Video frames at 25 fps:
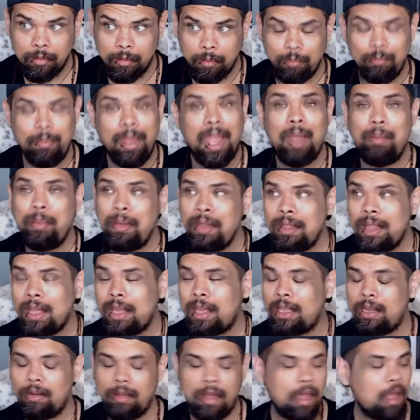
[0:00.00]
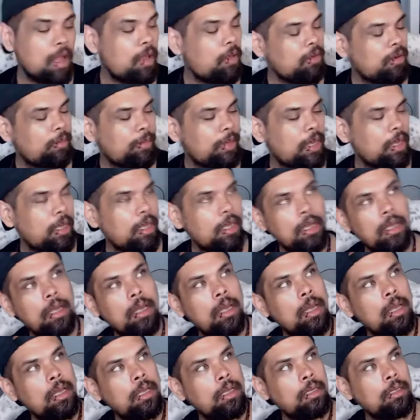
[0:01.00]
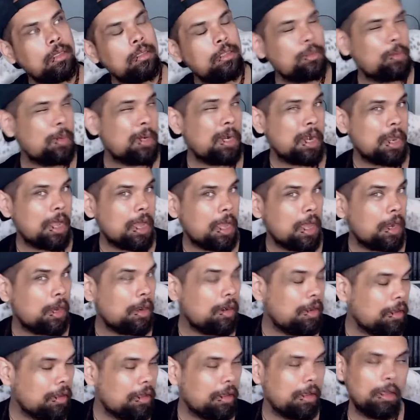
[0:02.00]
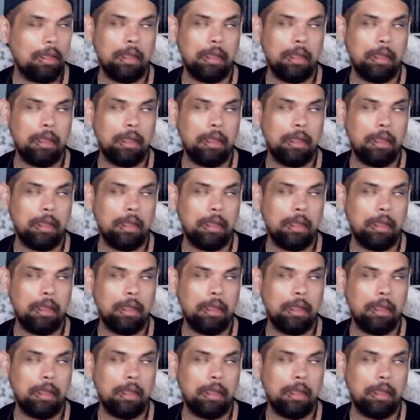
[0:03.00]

Maybe like in, how old am I? 29.